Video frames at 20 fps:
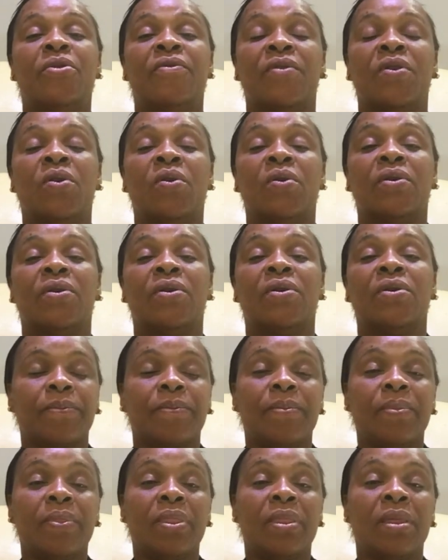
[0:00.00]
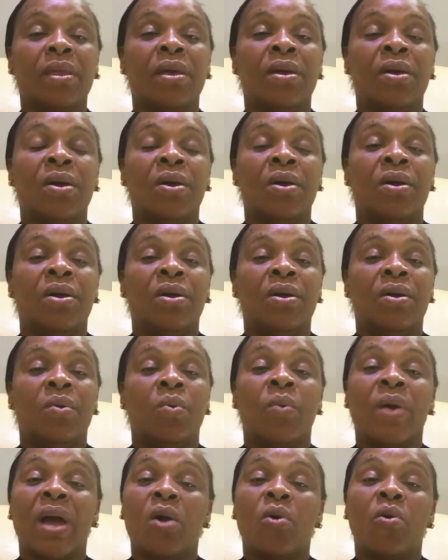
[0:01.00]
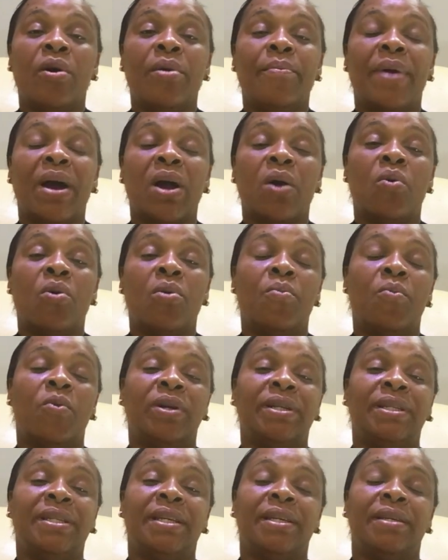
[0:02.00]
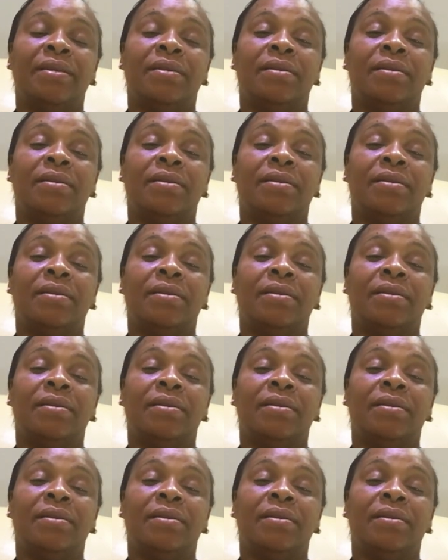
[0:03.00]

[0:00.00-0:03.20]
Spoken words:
of God. We are going back home one day.